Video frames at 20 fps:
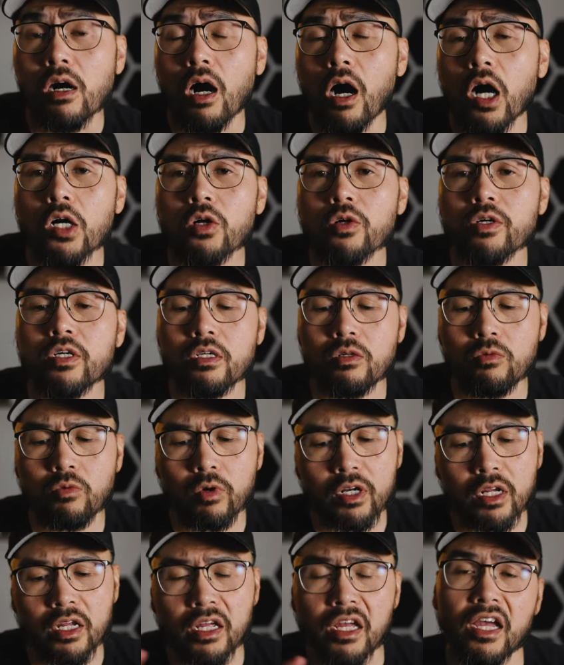already
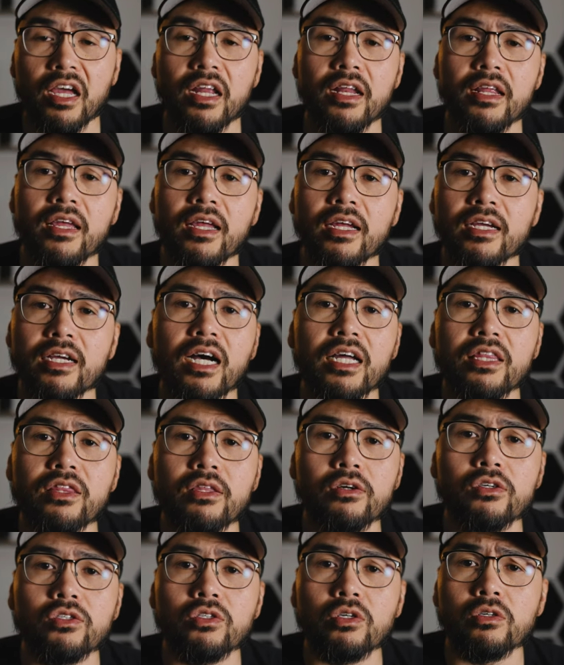went ahead and got
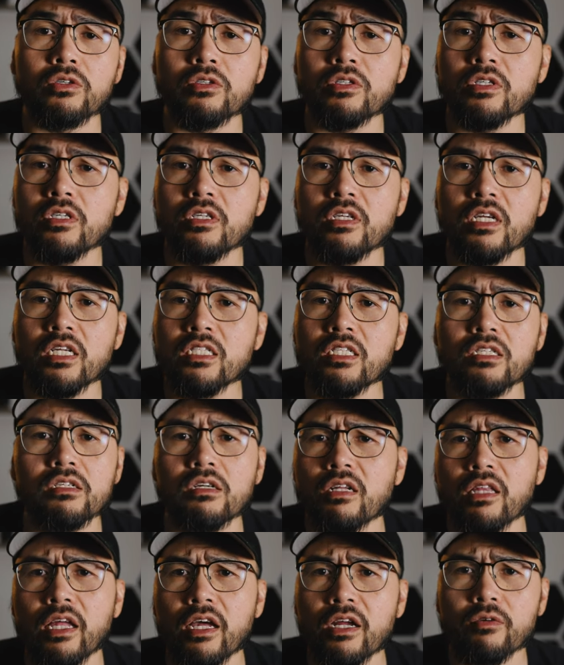theirs early and did
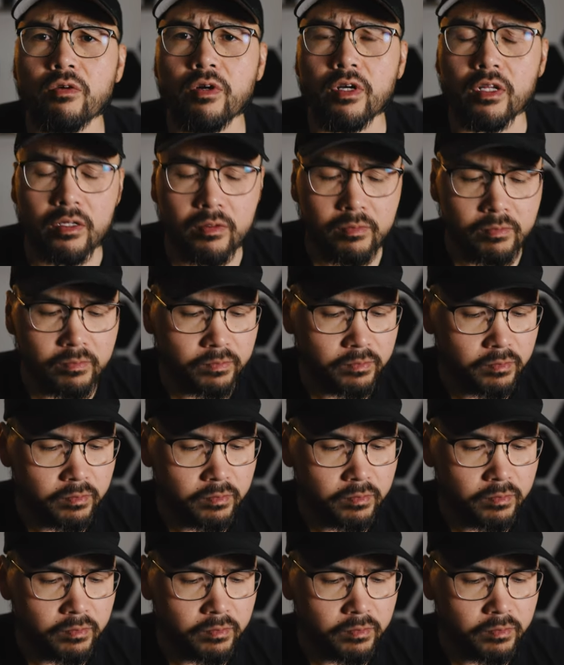all that already.